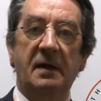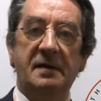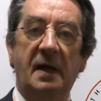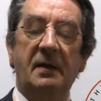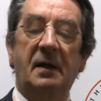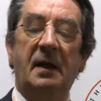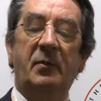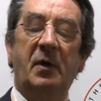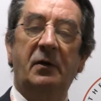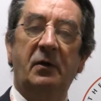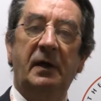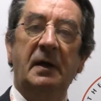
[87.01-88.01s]
a central
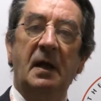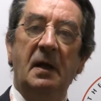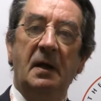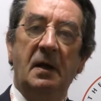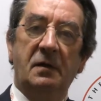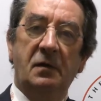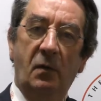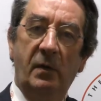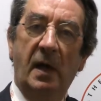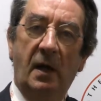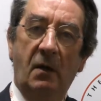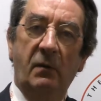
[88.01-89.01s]
laboratory. So
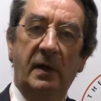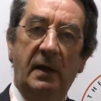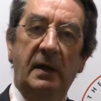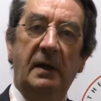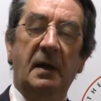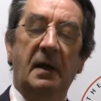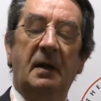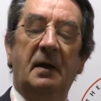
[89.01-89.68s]
we are really